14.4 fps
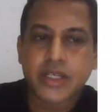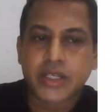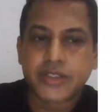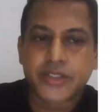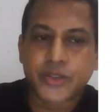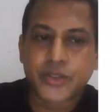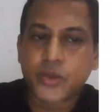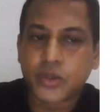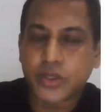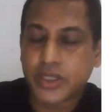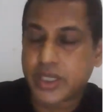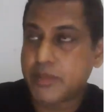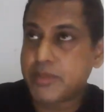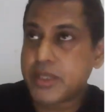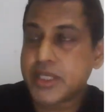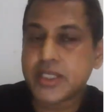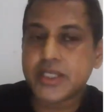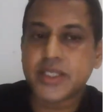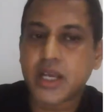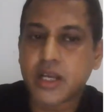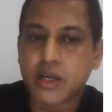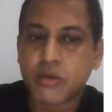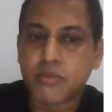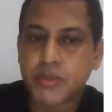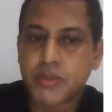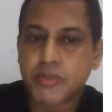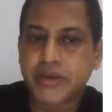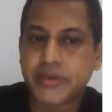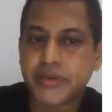So chemicals are
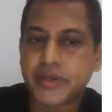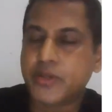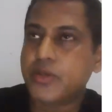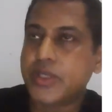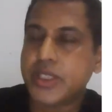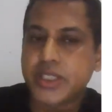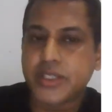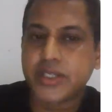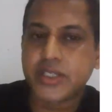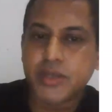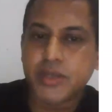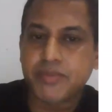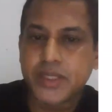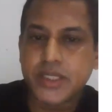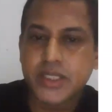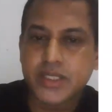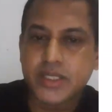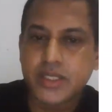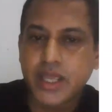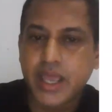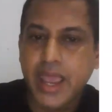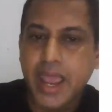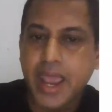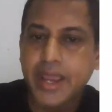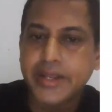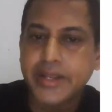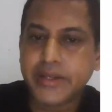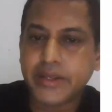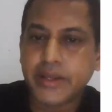complementary to each receptors,
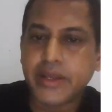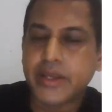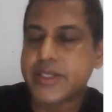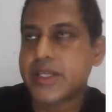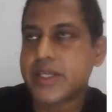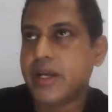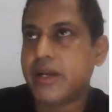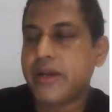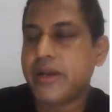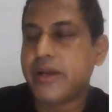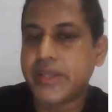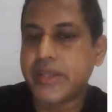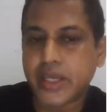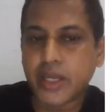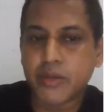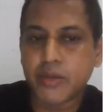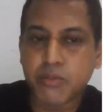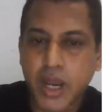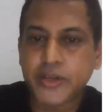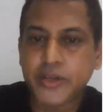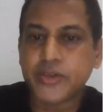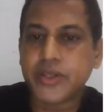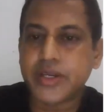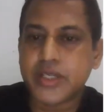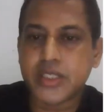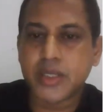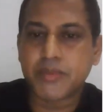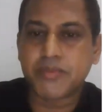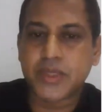and they can bind to the
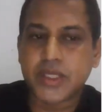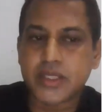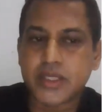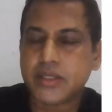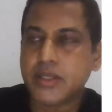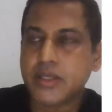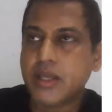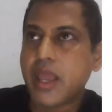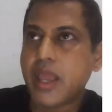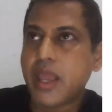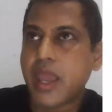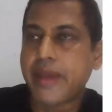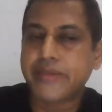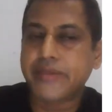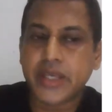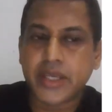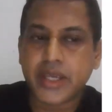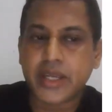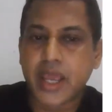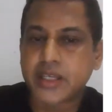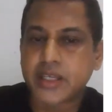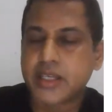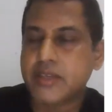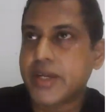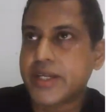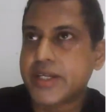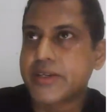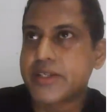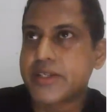receptors and they can
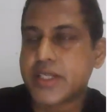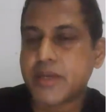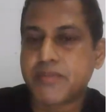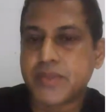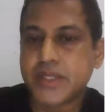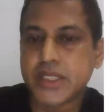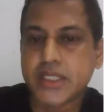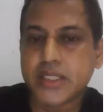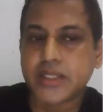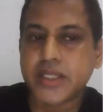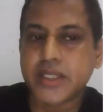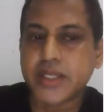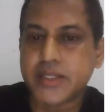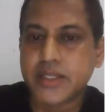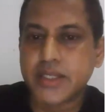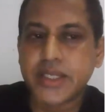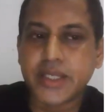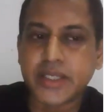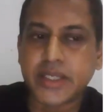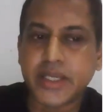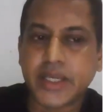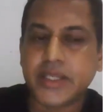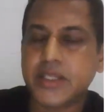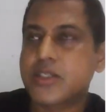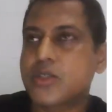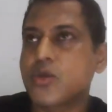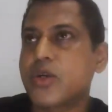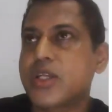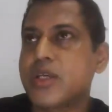activate receptors such as ligand-gated
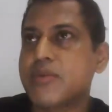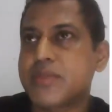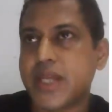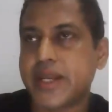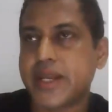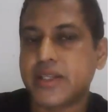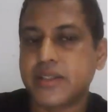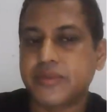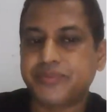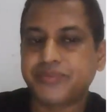sodium channel.